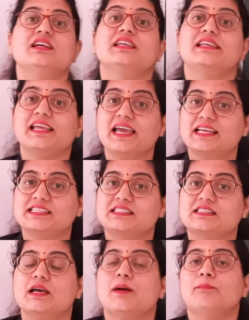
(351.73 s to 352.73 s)

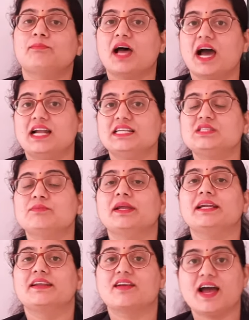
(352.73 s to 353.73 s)
Yes, plants
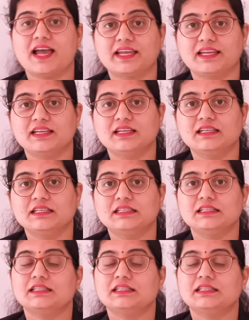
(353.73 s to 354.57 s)
may dry,